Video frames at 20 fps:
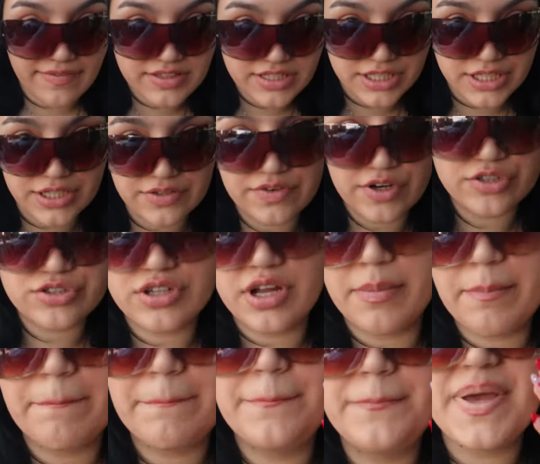have to hear
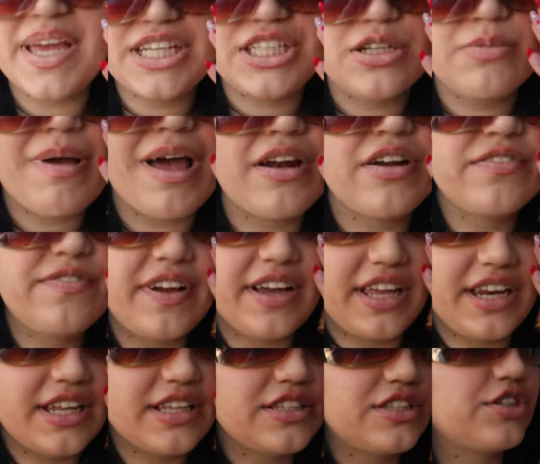Rojan bitch about her
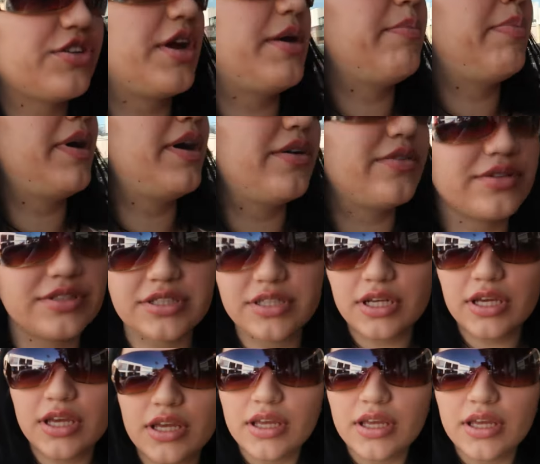fucking Instagram post.